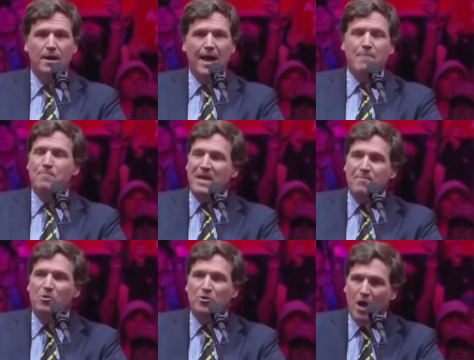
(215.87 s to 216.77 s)
And
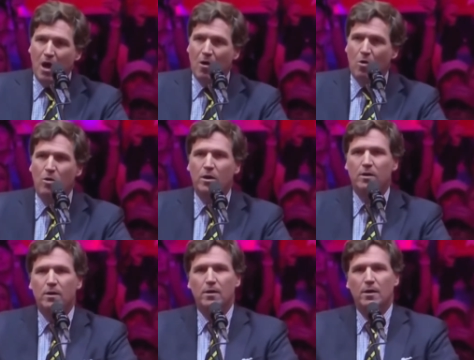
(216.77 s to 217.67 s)
people know
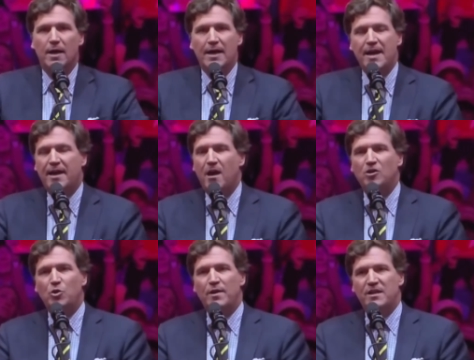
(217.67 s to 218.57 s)
in a
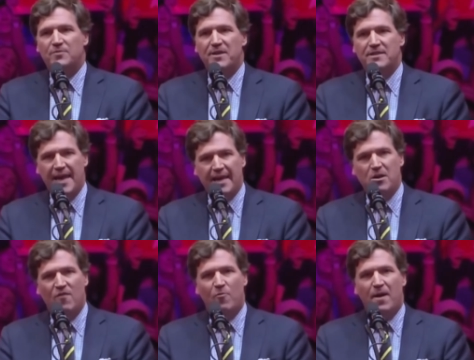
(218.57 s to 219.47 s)
country that has been
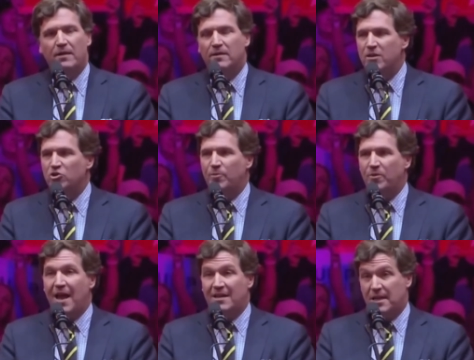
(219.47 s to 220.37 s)
taken over by a leadership
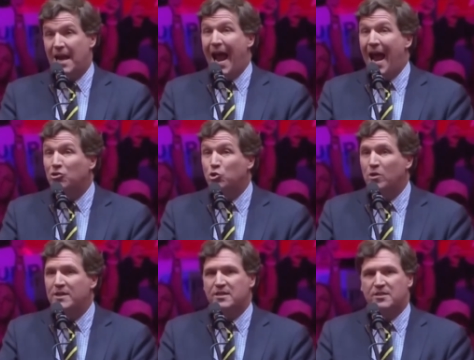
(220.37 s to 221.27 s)
class that
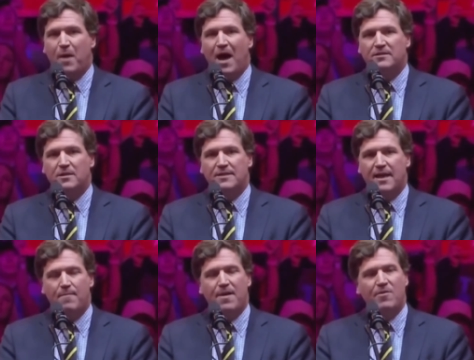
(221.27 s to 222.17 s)
actually despises
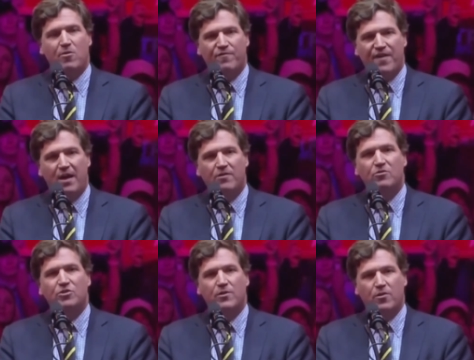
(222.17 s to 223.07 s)
them and their
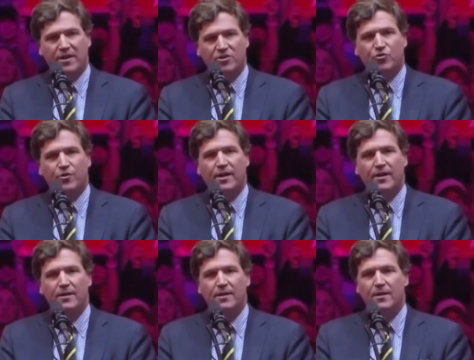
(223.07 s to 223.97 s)
values and their history
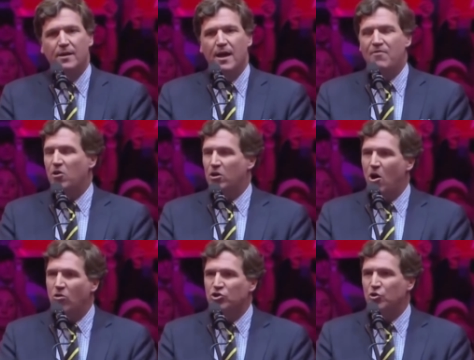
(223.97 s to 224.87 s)
and their
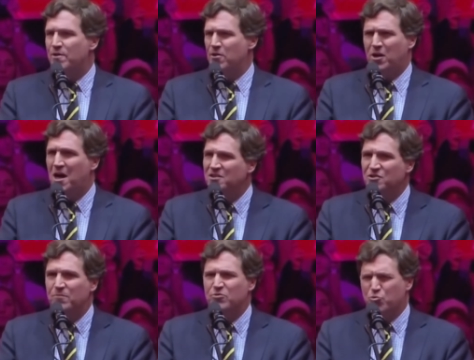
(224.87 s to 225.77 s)
culture and their
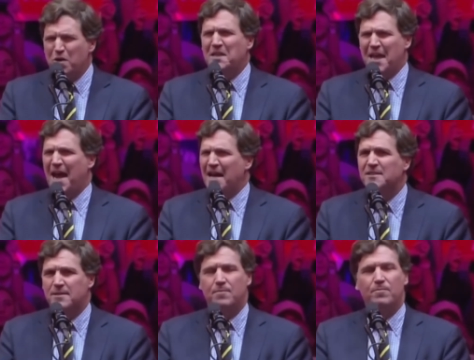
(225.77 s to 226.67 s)
customs, really
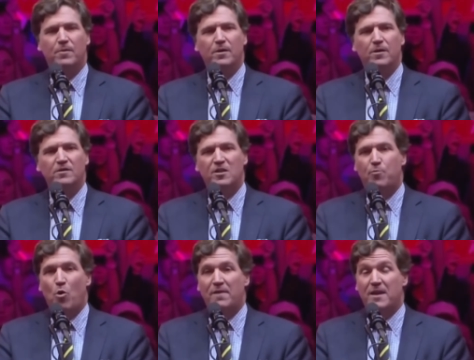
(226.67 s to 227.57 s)
hates them to the
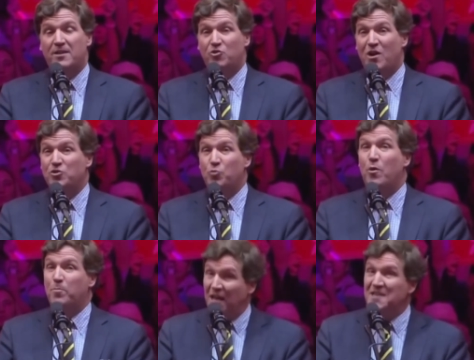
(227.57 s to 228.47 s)
point that it's trying to
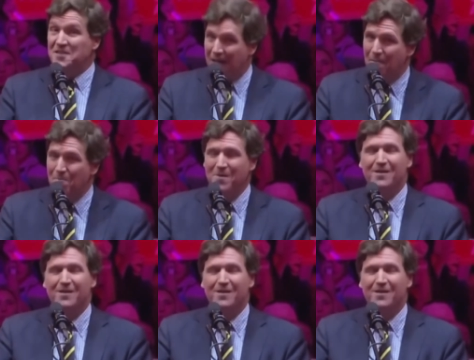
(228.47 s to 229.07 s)
replace them.